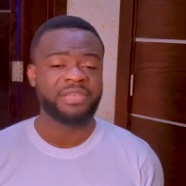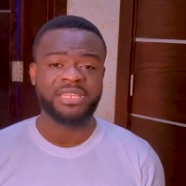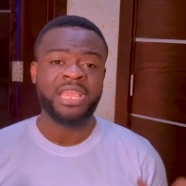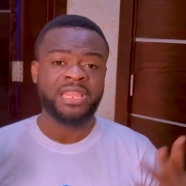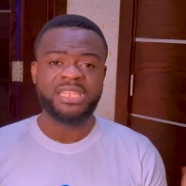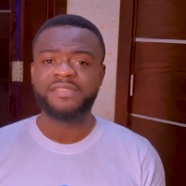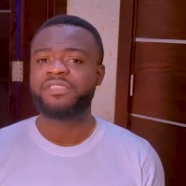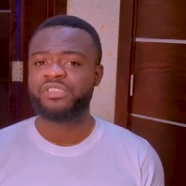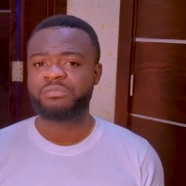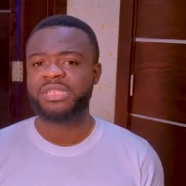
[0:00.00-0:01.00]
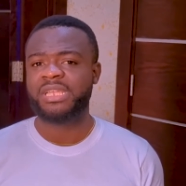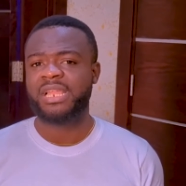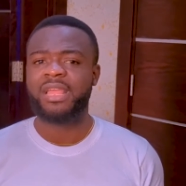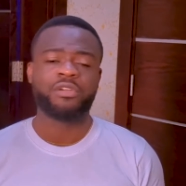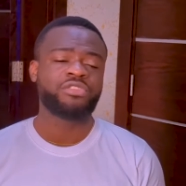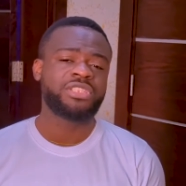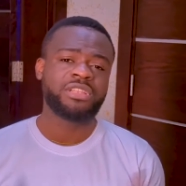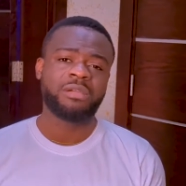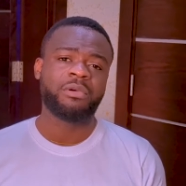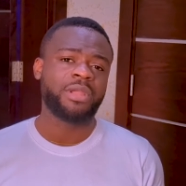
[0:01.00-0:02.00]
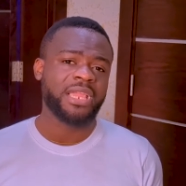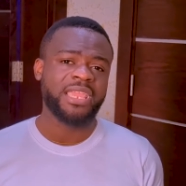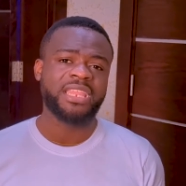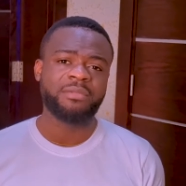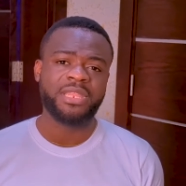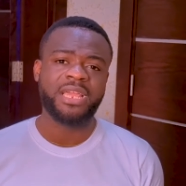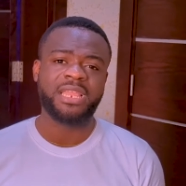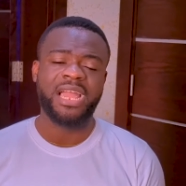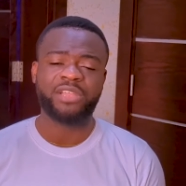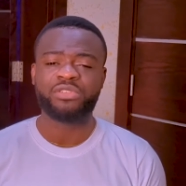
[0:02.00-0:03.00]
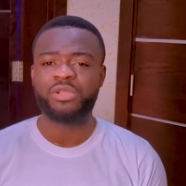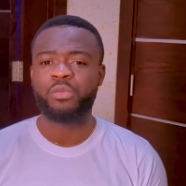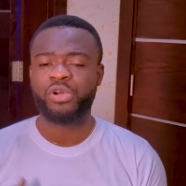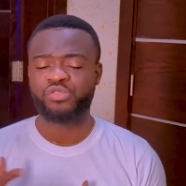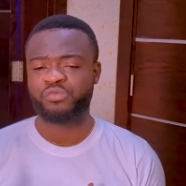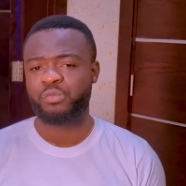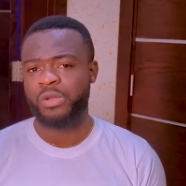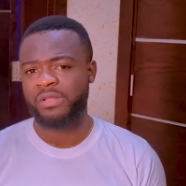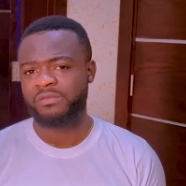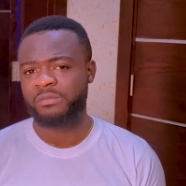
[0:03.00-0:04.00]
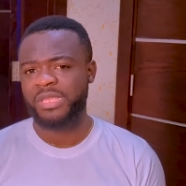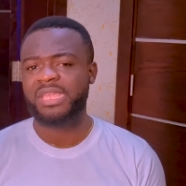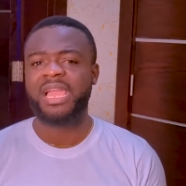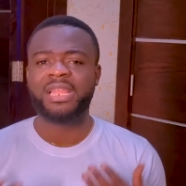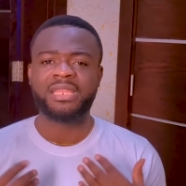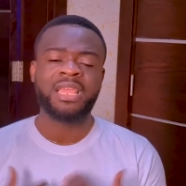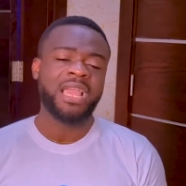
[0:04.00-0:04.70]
But this video, basically, I'll just tell you about one academy that actually works well for me, and